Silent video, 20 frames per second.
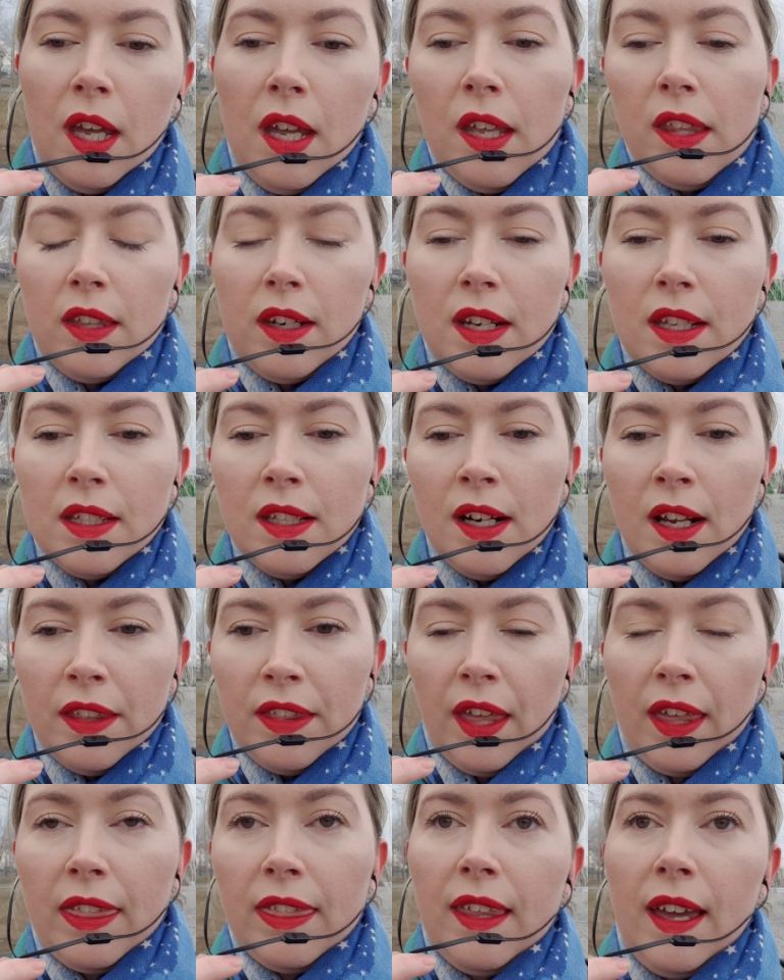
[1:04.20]
The reason I
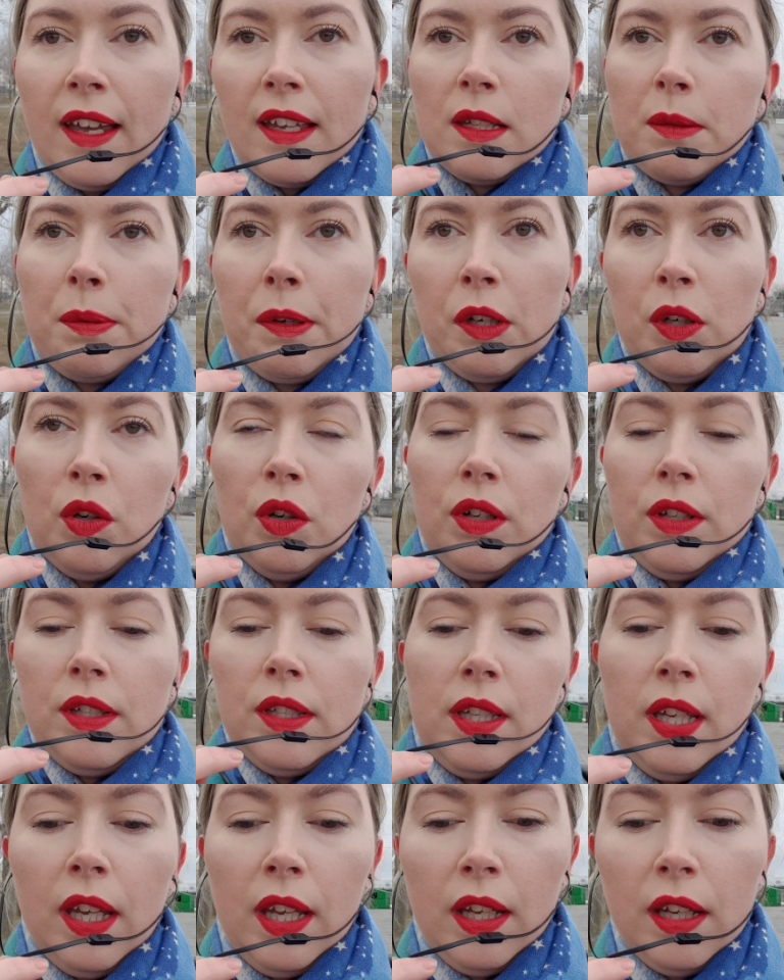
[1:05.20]
think that is
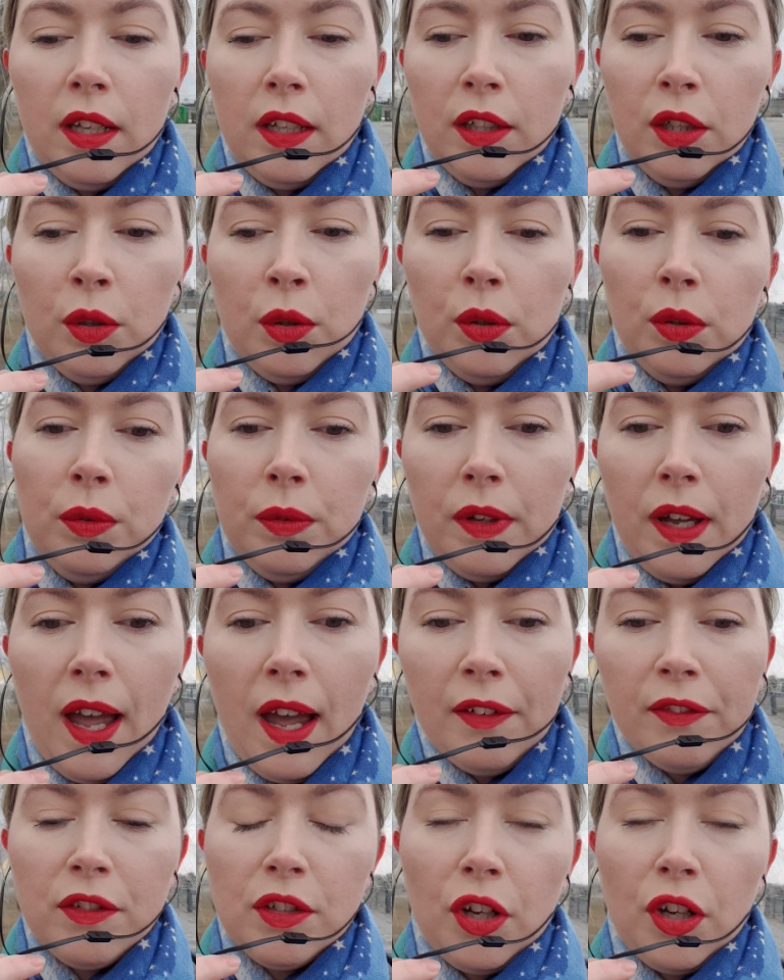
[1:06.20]
because, I've